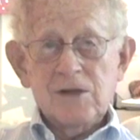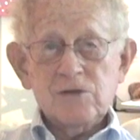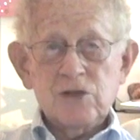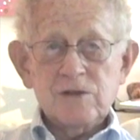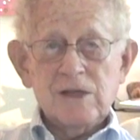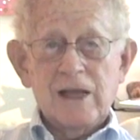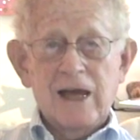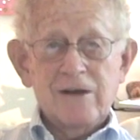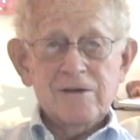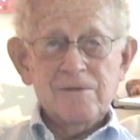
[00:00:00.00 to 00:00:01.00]
Jews
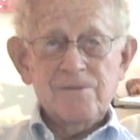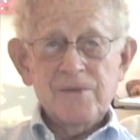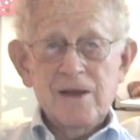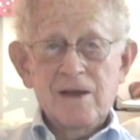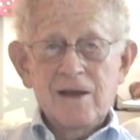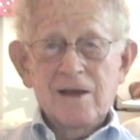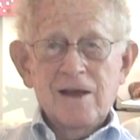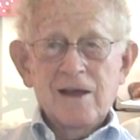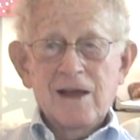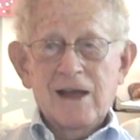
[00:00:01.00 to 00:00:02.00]
allowed.
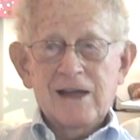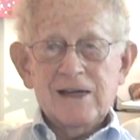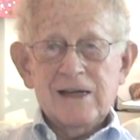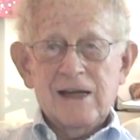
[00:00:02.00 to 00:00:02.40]
And